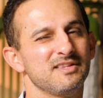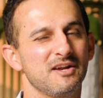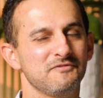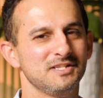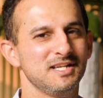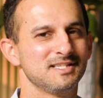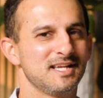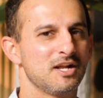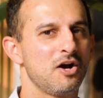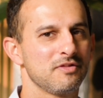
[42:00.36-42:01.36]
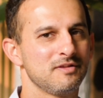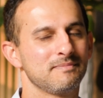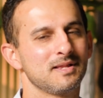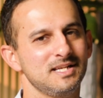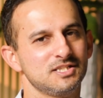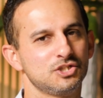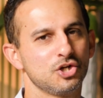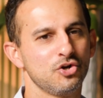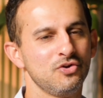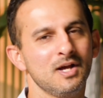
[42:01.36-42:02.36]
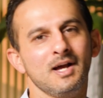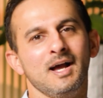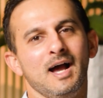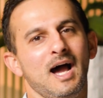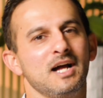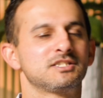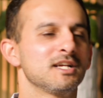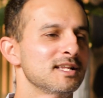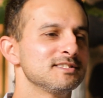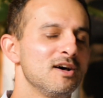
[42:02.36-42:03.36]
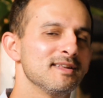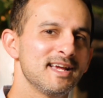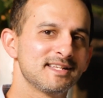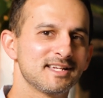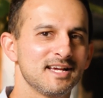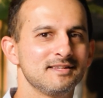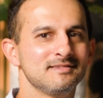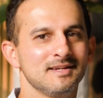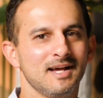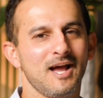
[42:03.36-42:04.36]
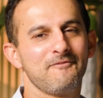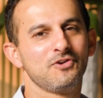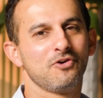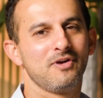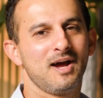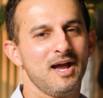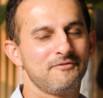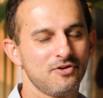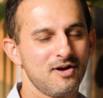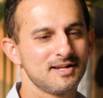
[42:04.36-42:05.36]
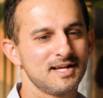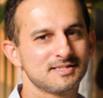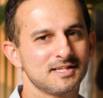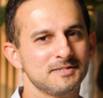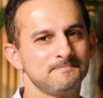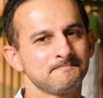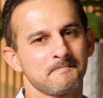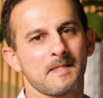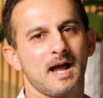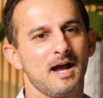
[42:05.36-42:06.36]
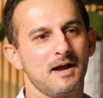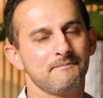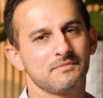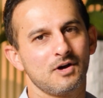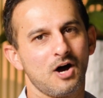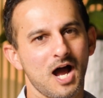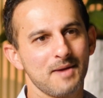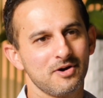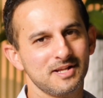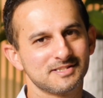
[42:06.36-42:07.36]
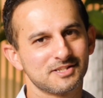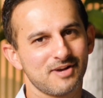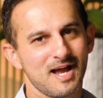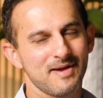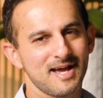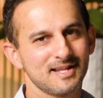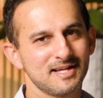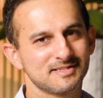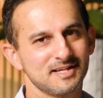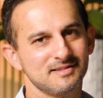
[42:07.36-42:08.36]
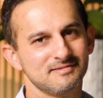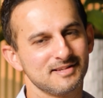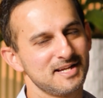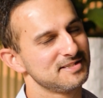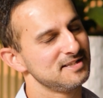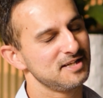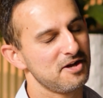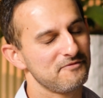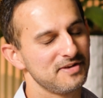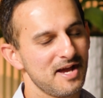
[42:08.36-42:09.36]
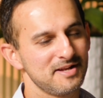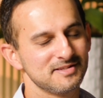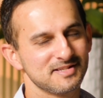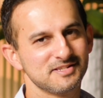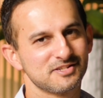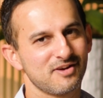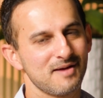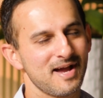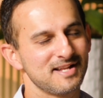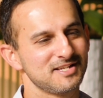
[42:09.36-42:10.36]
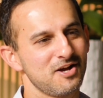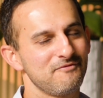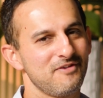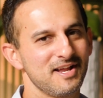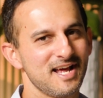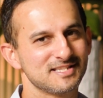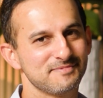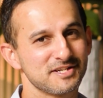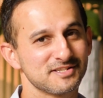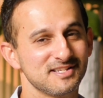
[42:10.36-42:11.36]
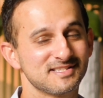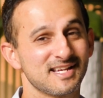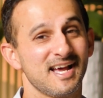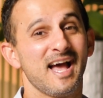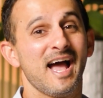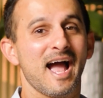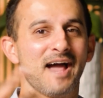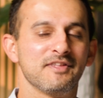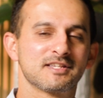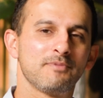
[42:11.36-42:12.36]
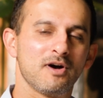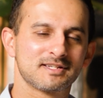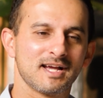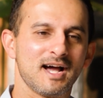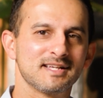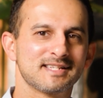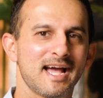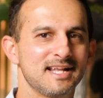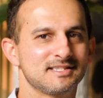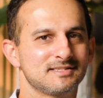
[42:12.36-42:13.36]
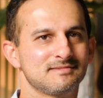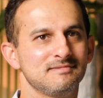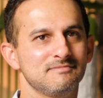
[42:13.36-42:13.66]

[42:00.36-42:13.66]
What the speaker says: on there. If you need to get a hold of them, please do. Jill is on LinkedIn. If you're on LinkedIn, I'm on Instagram and LinkedIn. LinkedIn Dion Fernandes, Instagram at Dion Finance Specialist, and this podcast at